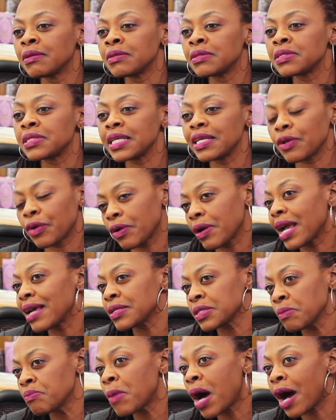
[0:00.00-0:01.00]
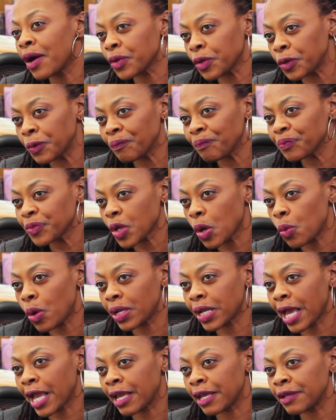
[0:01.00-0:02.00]
see her as a model.
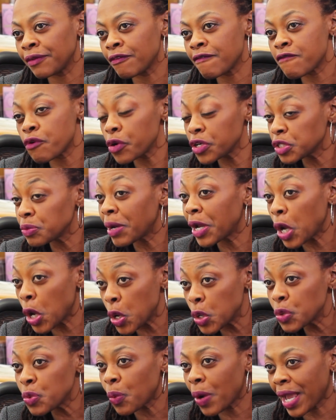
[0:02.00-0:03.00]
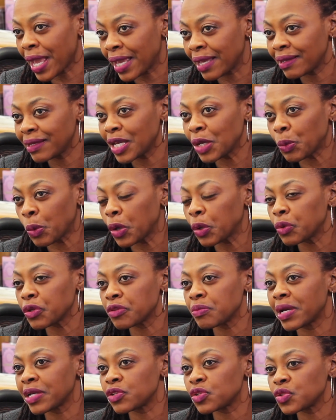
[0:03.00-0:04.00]
While I forge my own way and work with
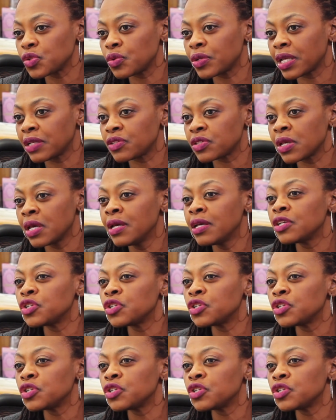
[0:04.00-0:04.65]
my students,